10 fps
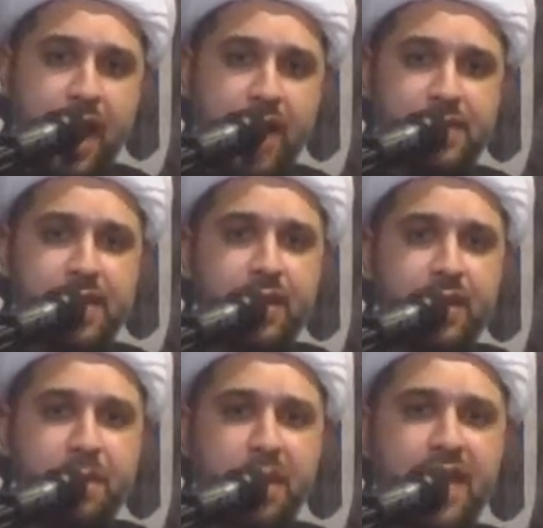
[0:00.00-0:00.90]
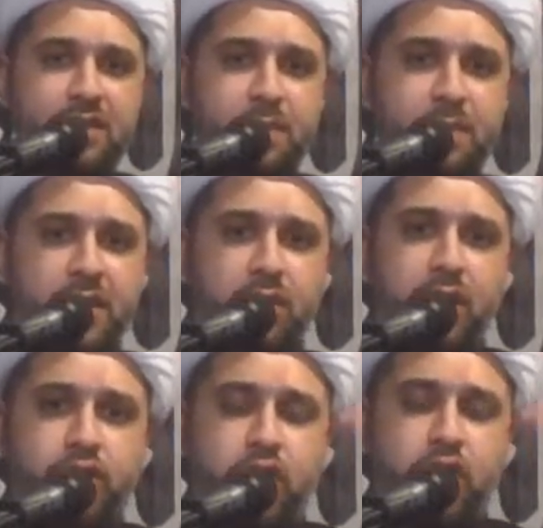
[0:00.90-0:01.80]
as the replacement
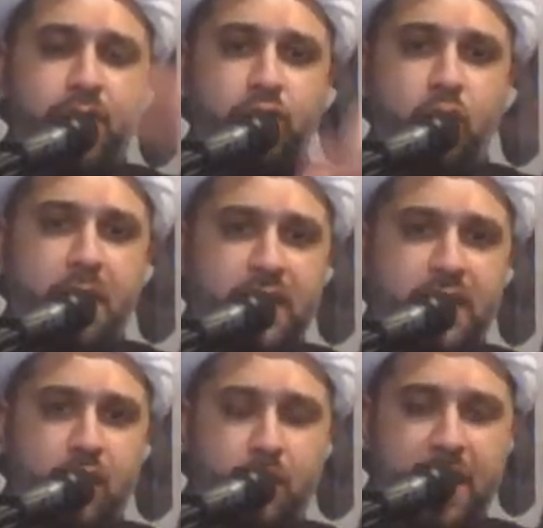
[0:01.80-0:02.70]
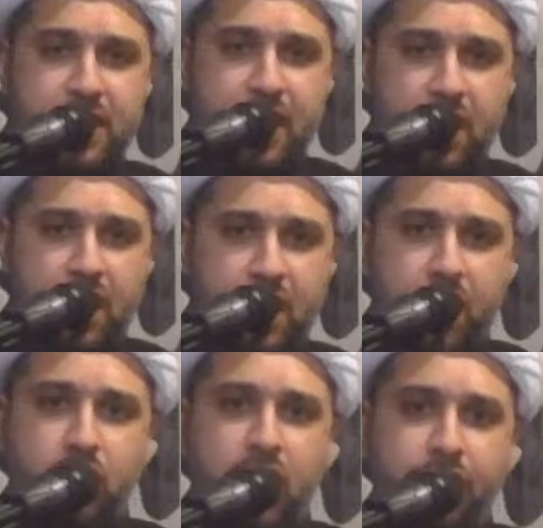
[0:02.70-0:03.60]
regime to Bani Umayyah.
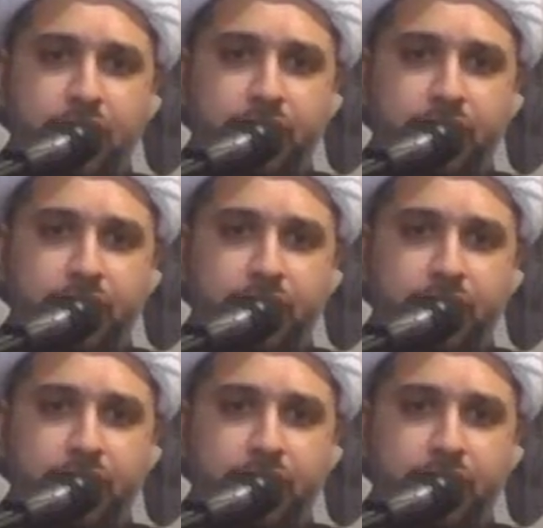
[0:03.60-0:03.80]
He could